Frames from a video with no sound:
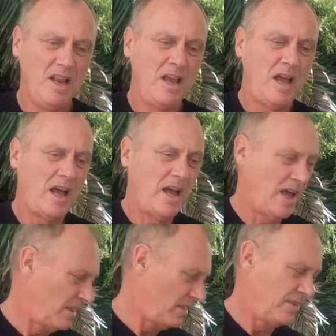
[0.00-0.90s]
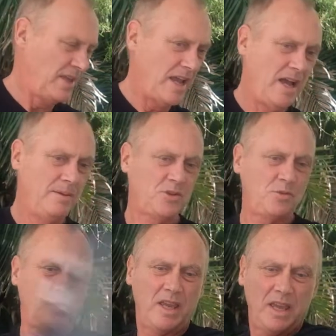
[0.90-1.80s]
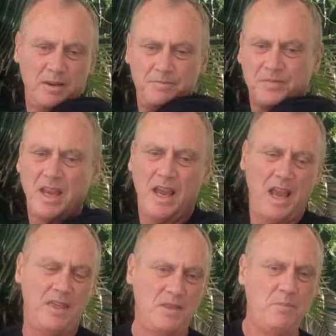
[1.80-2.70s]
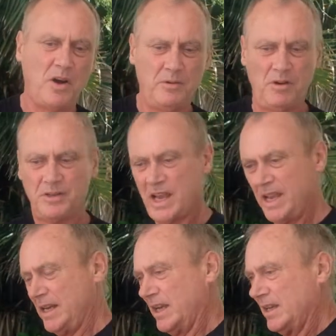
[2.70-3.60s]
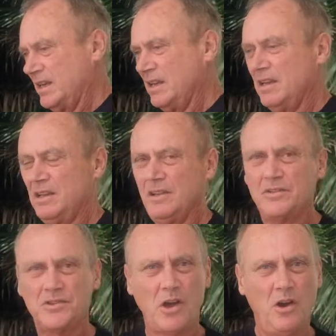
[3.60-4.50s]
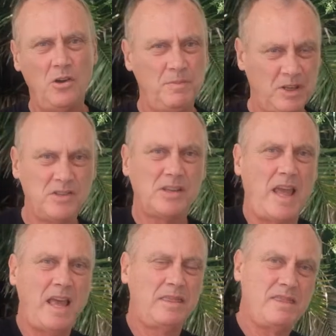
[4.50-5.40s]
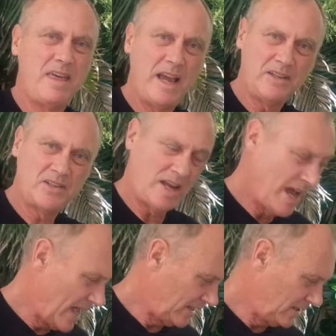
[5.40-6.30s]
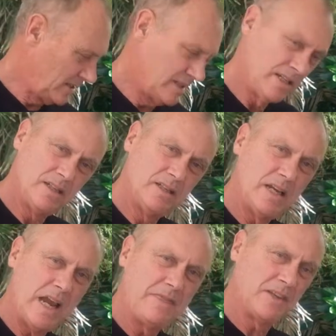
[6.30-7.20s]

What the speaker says: are the arm swinging and the body rotating. So because of that, they start at the